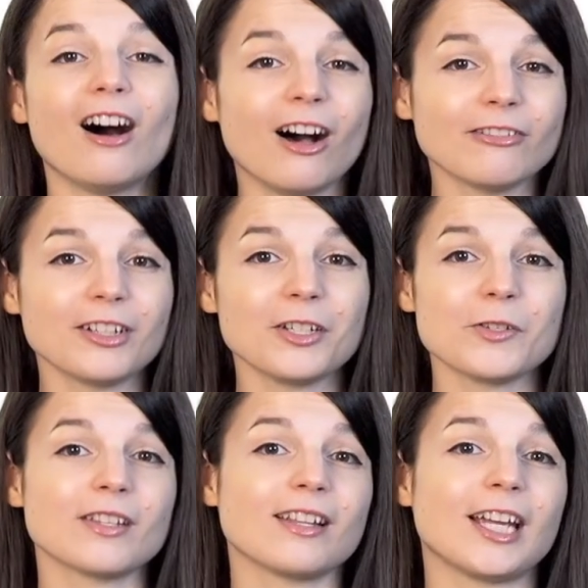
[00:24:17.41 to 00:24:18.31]
often use
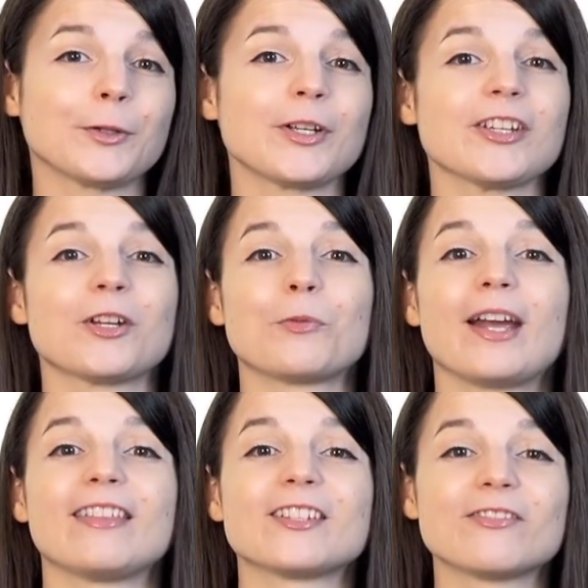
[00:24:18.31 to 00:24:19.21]
the language in a
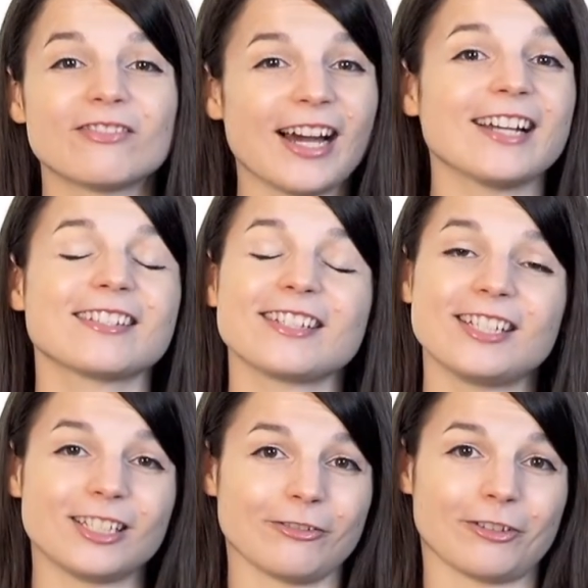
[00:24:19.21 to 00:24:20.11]
way that's vastly
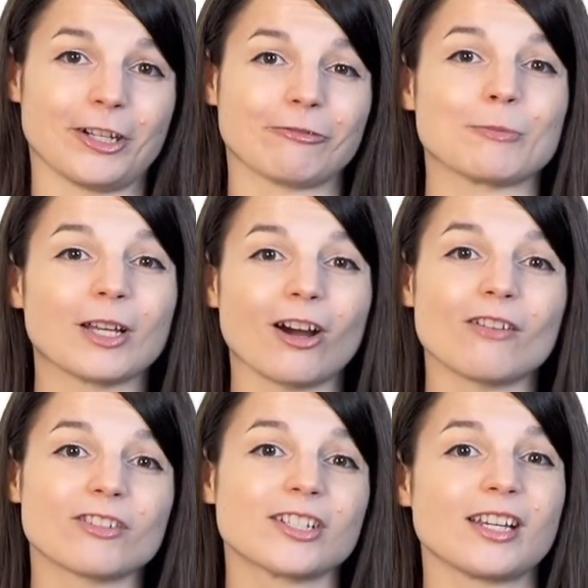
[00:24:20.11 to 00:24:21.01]
different from the
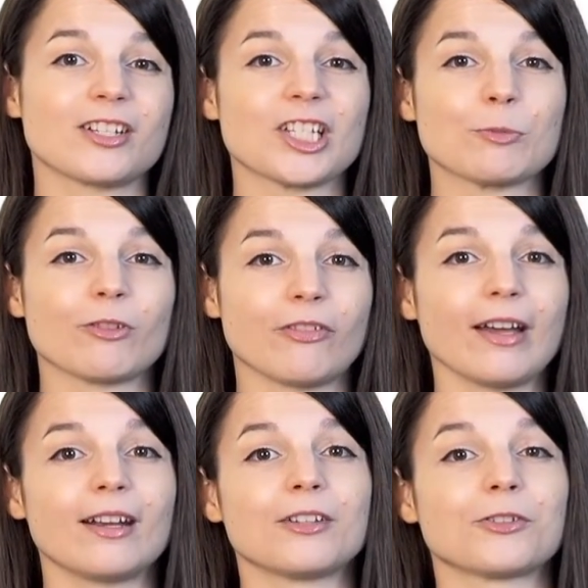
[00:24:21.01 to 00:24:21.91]
conversations
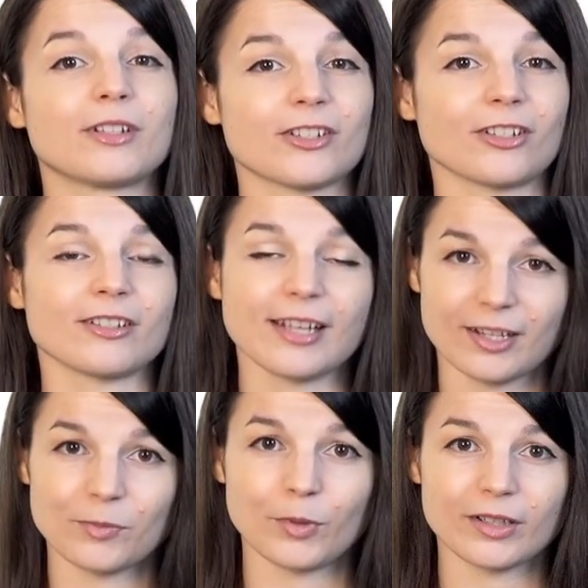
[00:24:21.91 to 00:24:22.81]
provided in traditional
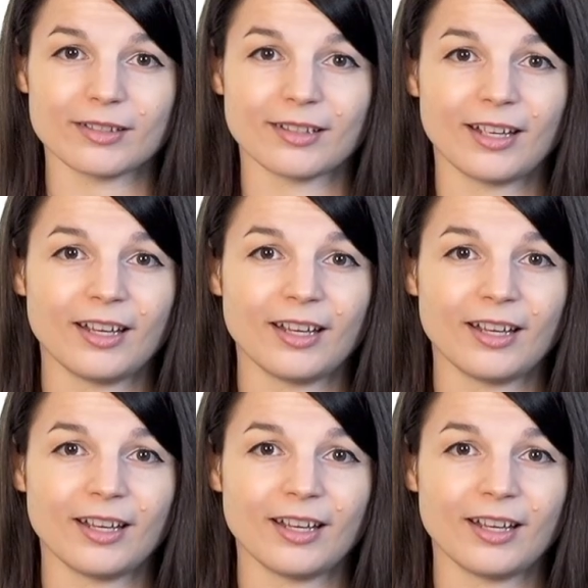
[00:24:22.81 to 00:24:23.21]
textbooks,